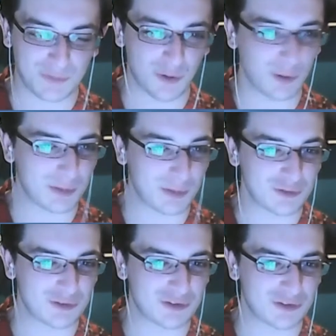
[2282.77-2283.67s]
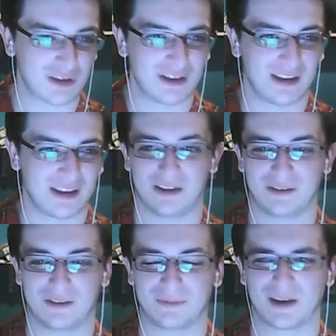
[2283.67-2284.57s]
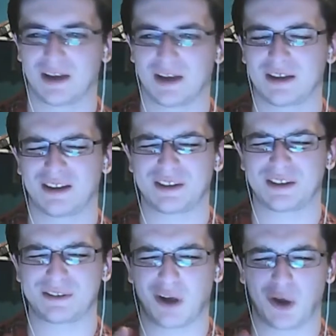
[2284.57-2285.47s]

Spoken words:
performance that I